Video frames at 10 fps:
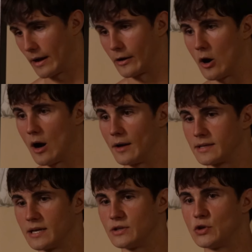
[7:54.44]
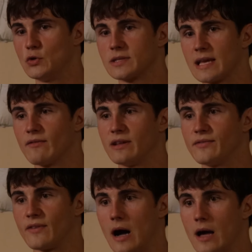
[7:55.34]
I got
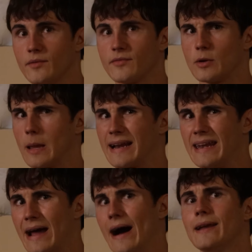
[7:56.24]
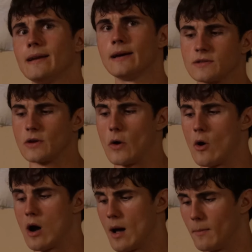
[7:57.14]
275 for like nine.
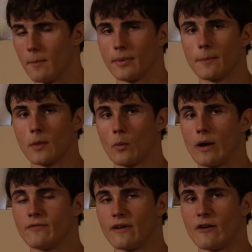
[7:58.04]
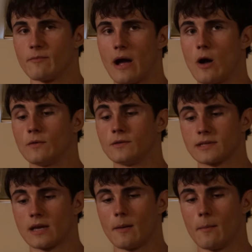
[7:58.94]
So bumping up the weight five
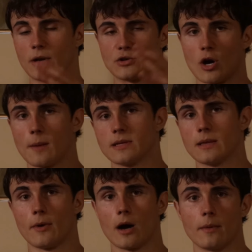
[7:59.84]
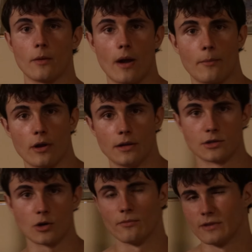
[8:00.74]
pounds, I'm gonna drop to the bottom of the rep
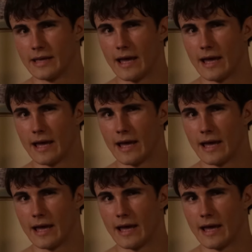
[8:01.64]
range, hopefully